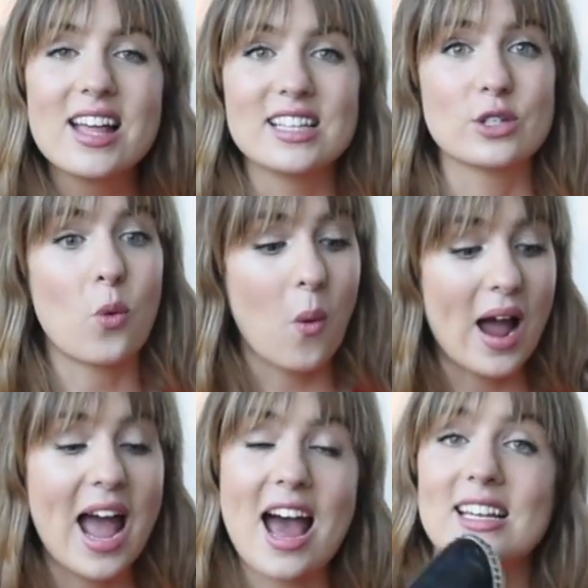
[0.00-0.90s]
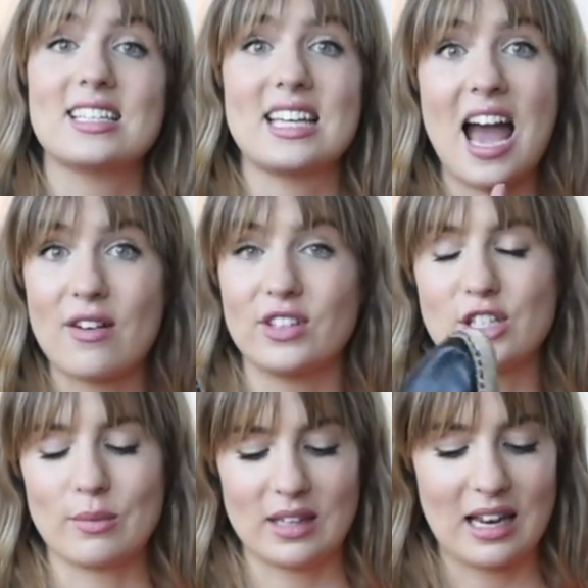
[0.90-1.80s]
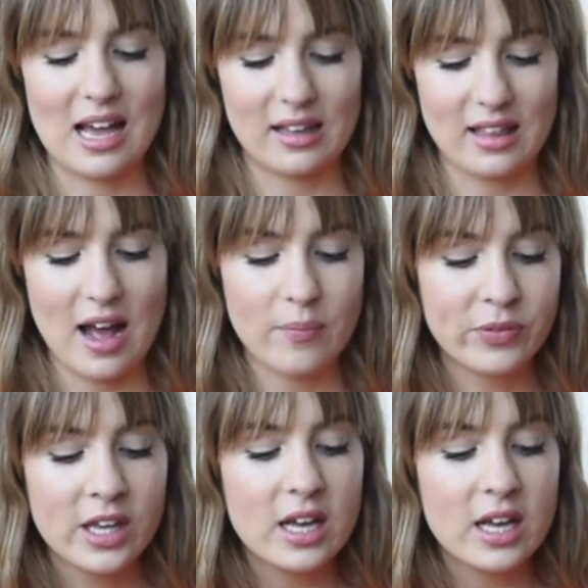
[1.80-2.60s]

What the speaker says: it's quite handy having something like that.